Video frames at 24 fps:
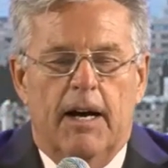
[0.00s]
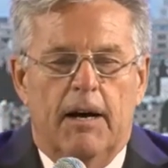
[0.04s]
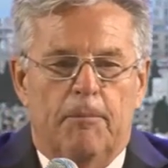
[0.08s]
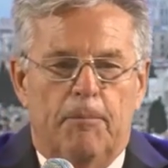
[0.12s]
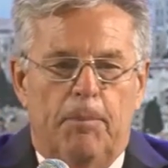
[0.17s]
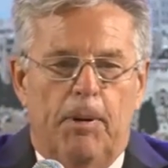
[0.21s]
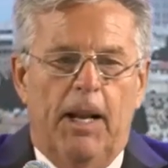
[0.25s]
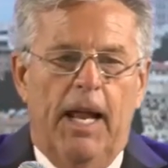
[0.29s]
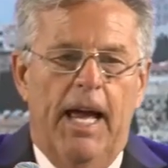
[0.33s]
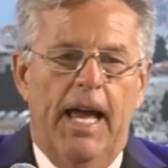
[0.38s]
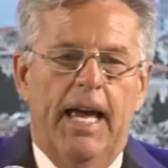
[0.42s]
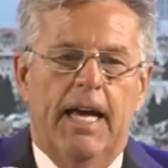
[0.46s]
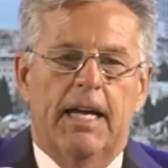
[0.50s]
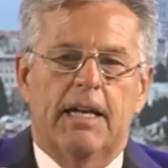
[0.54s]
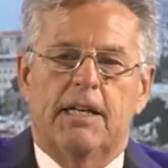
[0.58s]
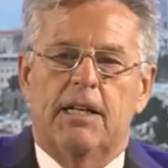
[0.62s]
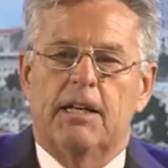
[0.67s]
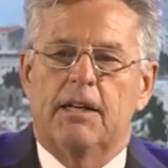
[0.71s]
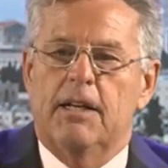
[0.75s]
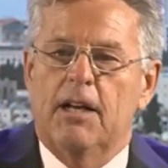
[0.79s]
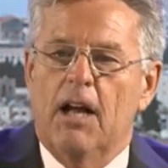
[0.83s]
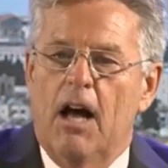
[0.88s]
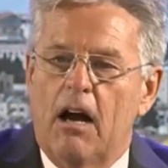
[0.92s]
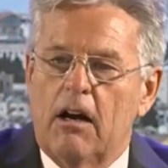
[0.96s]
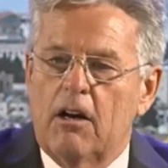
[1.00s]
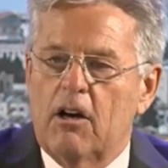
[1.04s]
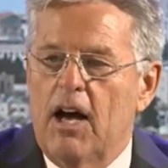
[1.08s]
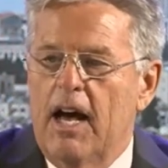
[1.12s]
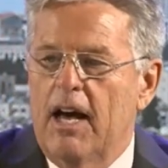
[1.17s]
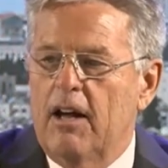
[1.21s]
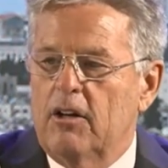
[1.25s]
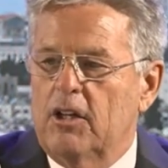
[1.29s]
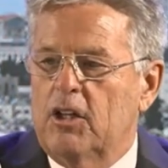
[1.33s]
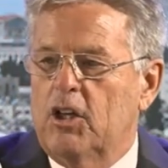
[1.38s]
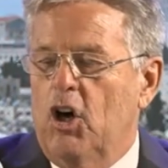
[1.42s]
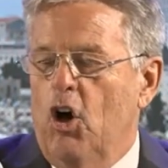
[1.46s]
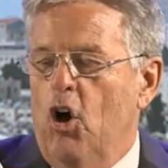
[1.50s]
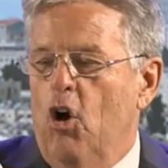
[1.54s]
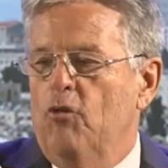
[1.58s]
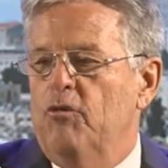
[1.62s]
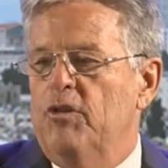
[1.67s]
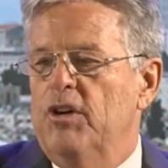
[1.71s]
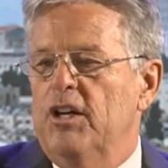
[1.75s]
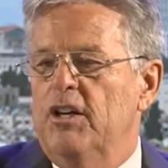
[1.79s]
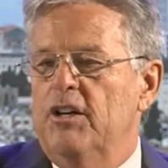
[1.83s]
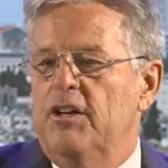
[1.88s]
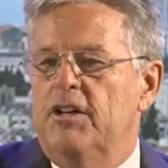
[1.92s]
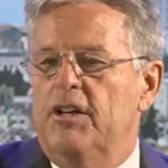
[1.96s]
plan to knock out
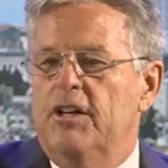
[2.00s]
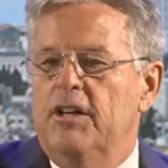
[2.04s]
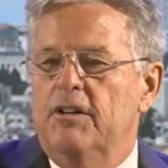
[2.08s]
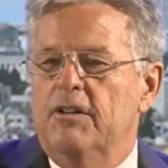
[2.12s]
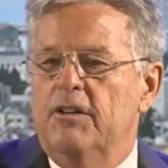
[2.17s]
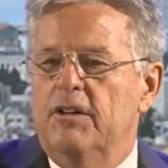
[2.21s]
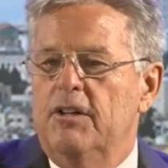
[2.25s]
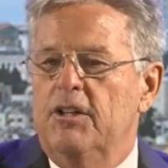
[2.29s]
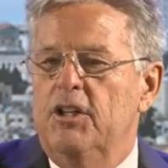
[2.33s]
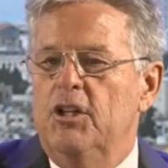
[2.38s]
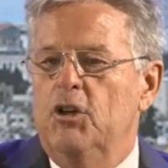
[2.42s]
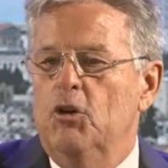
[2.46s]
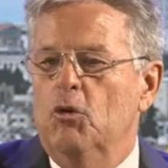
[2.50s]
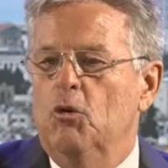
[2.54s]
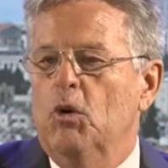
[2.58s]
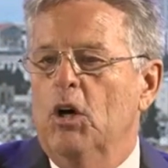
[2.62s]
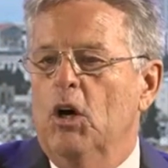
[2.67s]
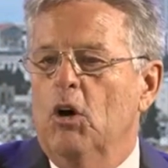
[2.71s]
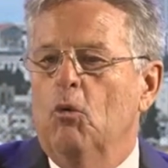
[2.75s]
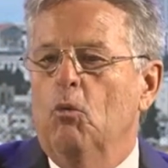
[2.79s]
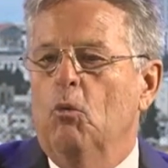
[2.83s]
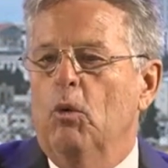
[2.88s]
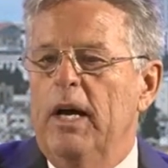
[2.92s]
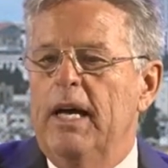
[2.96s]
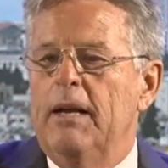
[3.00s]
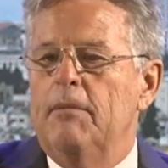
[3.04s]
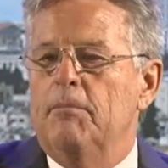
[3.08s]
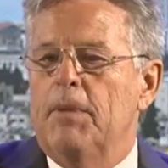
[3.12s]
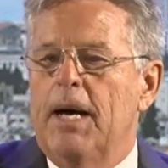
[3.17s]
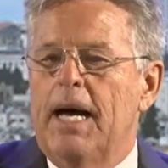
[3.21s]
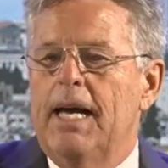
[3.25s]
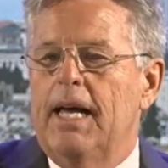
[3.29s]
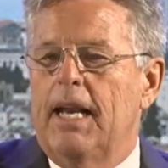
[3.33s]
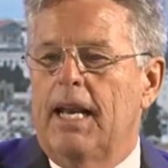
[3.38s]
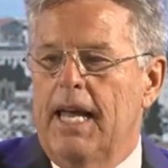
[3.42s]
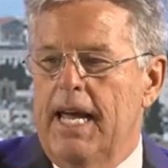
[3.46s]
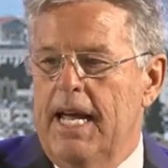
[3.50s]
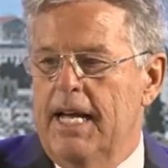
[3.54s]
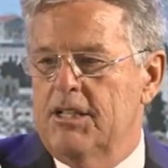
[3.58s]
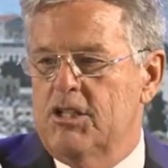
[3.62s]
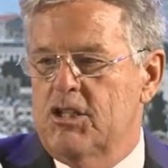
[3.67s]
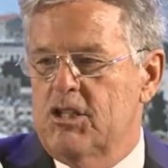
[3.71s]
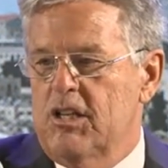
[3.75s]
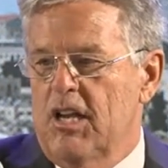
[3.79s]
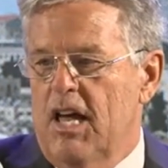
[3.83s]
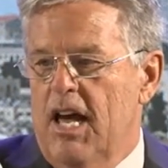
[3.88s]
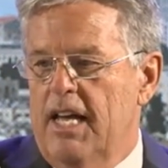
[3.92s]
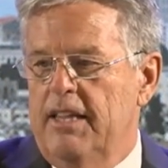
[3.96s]
COVID, you will win by a
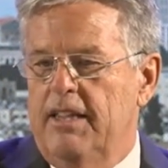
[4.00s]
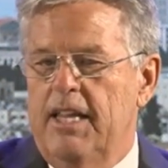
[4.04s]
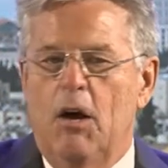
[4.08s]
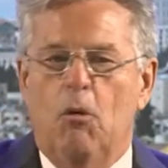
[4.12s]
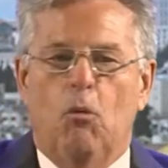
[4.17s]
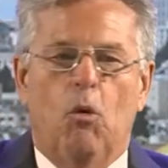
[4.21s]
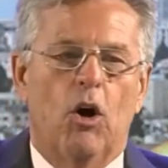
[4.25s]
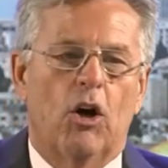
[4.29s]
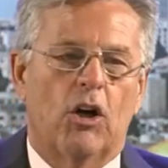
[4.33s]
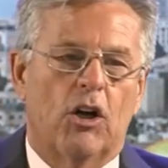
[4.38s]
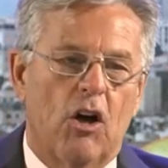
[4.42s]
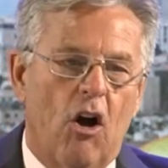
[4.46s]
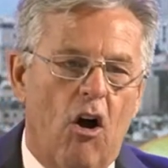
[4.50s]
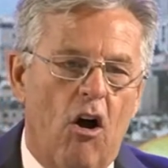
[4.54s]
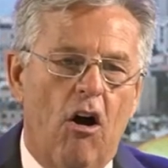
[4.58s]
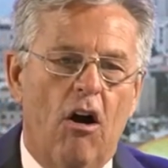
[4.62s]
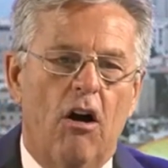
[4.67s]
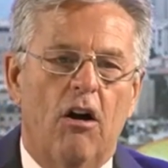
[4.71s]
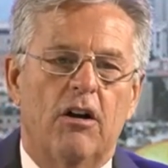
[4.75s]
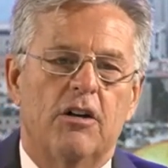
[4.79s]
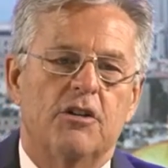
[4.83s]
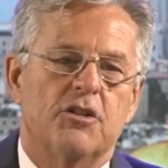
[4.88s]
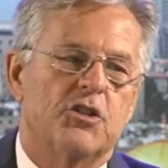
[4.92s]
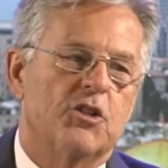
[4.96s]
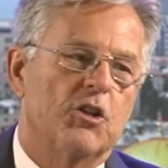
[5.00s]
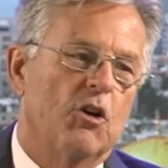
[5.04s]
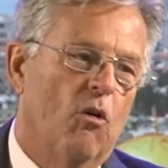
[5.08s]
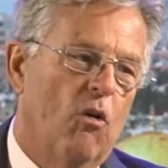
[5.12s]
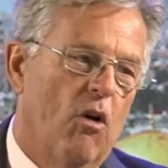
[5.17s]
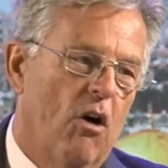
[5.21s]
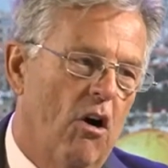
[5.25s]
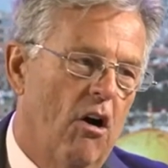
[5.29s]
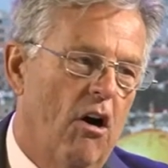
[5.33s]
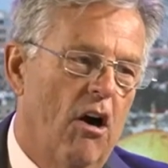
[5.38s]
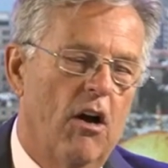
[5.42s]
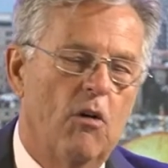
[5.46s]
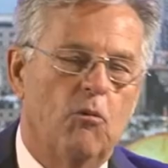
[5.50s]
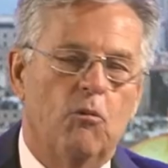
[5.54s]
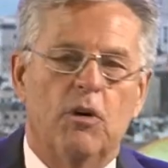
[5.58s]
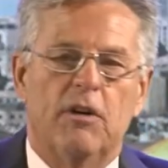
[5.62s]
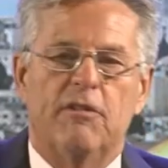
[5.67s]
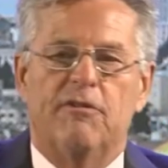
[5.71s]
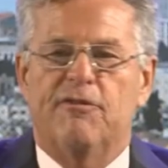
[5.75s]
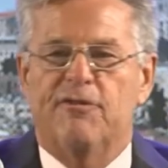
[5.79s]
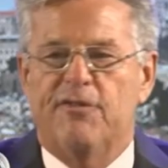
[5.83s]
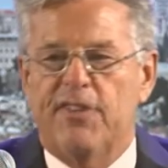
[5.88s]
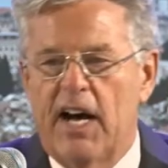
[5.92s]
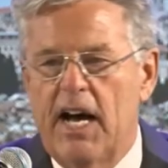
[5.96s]
landslide. They worked hard, so hard
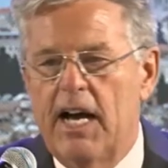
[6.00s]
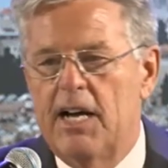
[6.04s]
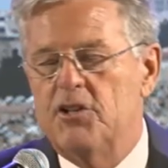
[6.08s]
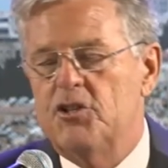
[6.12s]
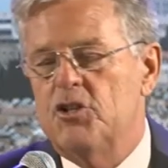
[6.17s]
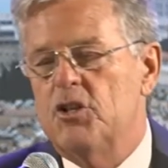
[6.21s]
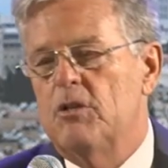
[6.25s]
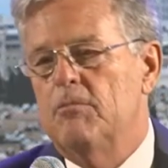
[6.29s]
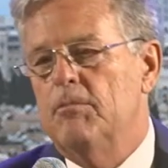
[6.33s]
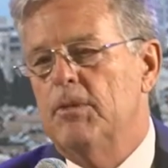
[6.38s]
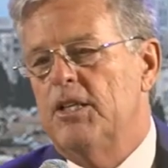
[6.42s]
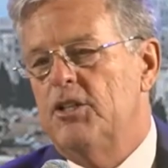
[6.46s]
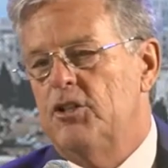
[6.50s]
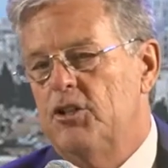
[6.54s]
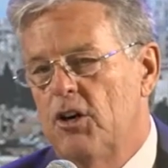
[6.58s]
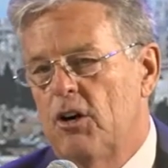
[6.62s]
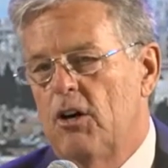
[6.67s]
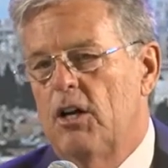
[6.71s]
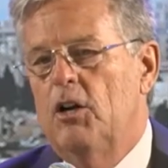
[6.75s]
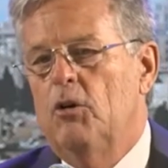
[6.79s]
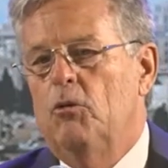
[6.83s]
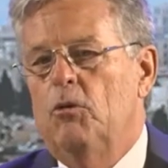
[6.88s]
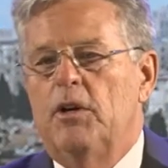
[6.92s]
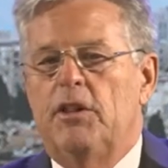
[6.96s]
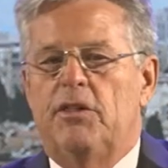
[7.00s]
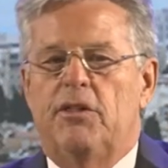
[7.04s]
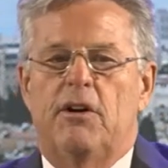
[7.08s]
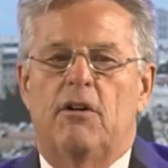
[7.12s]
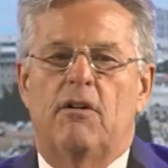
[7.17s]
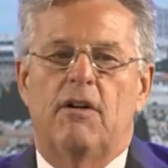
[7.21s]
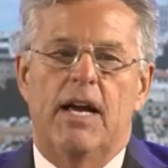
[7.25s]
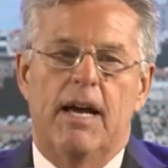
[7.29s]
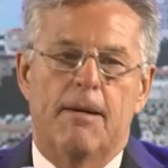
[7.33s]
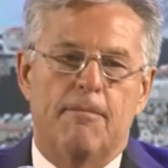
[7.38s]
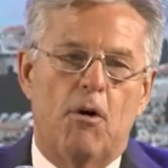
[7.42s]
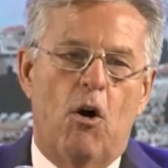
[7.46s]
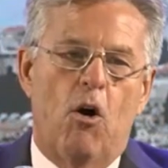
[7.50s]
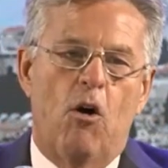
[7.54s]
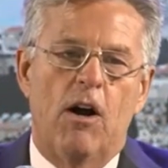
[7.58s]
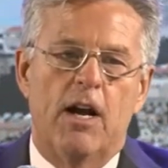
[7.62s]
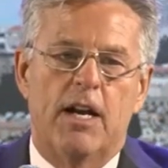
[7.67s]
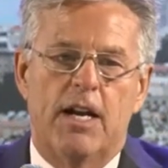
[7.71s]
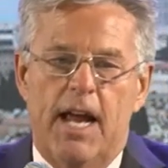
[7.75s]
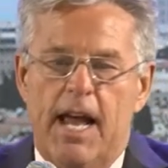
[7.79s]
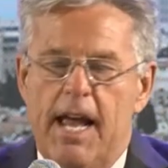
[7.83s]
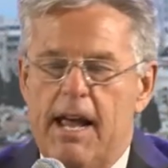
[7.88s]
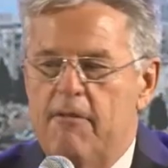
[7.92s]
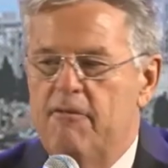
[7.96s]
with Pfizer, Moderna, with their
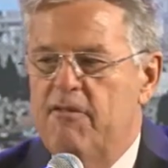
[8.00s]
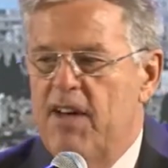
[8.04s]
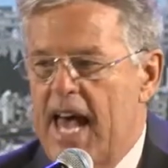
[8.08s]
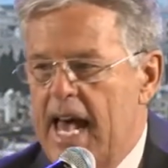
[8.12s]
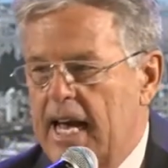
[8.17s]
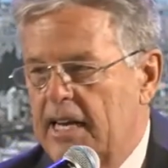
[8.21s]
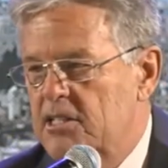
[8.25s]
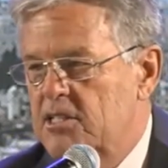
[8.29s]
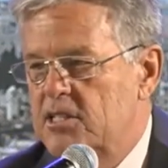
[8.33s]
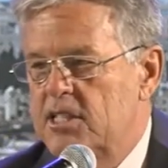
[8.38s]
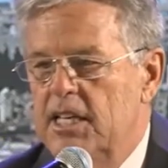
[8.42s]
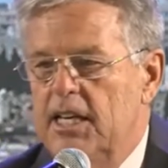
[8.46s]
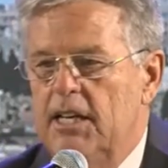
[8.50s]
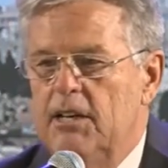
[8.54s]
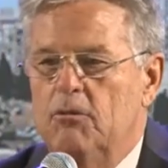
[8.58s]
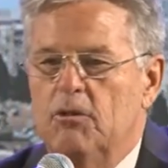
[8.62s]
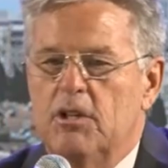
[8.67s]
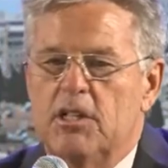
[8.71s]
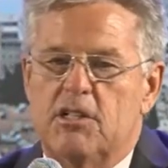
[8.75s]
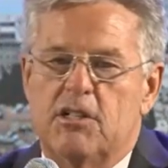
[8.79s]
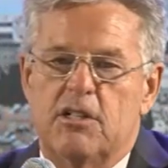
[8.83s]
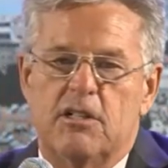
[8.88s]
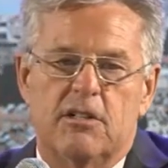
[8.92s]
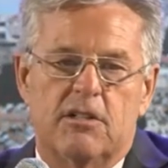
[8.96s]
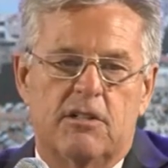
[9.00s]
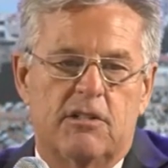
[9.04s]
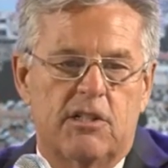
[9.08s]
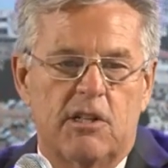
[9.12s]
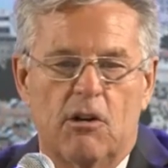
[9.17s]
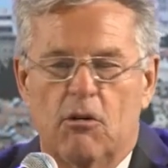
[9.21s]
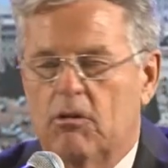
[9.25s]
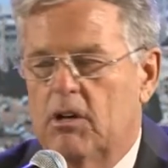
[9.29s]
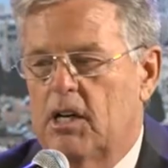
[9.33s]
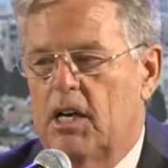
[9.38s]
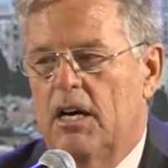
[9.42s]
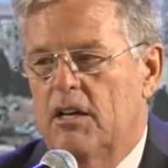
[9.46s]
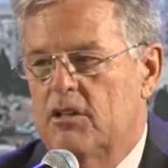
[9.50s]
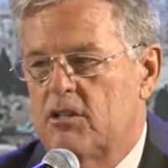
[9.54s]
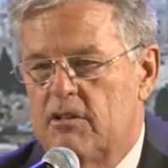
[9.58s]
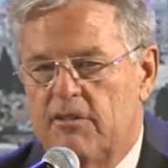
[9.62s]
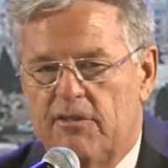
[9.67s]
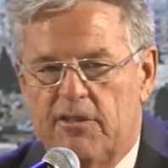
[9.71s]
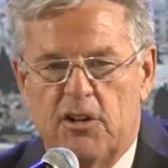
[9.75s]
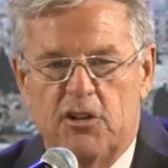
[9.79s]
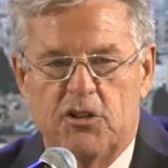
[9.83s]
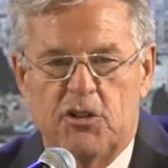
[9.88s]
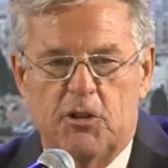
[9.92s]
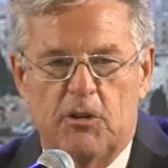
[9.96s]
mRNA vaccine, which is so
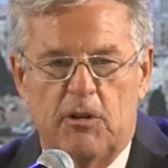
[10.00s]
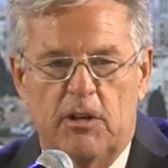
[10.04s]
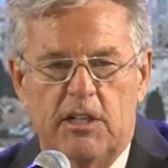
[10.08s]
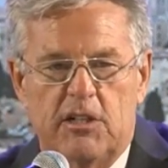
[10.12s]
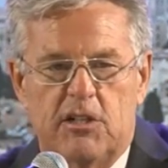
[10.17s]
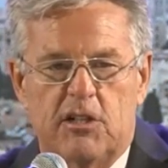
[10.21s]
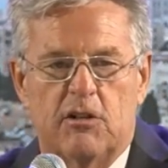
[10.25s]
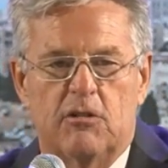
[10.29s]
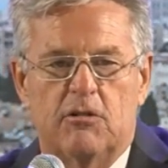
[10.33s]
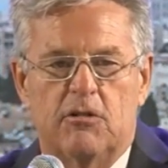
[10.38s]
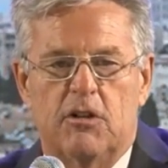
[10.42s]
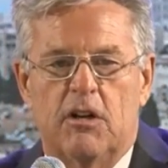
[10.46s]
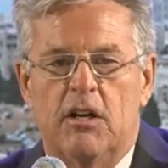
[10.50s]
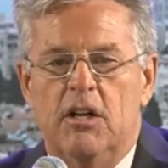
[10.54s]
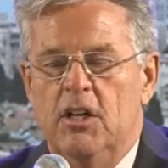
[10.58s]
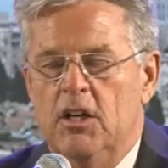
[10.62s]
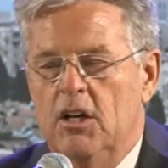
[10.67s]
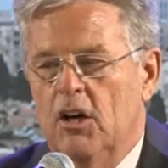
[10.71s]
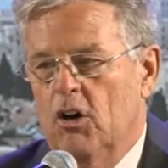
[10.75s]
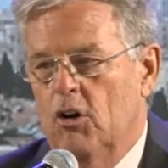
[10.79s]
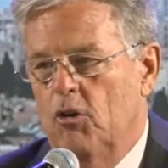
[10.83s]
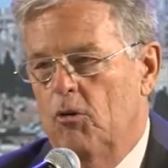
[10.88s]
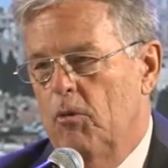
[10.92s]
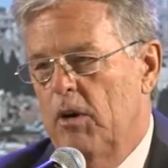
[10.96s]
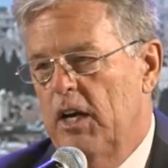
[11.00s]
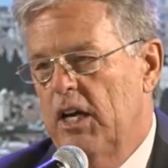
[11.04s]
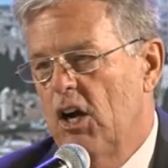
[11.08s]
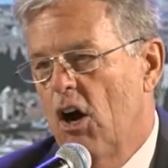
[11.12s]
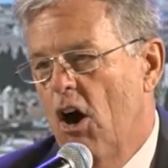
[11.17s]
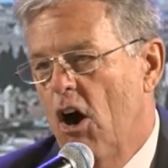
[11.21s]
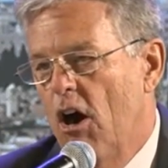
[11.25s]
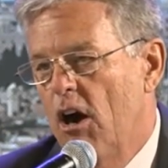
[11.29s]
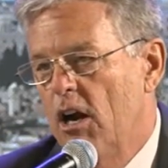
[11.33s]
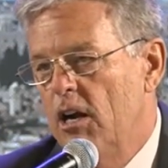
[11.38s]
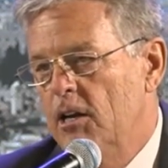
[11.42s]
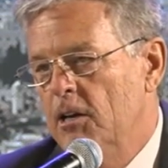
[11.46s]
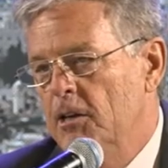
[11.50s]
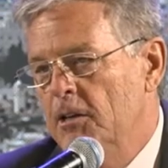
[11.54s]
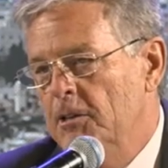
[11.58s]
controversial in its own regard.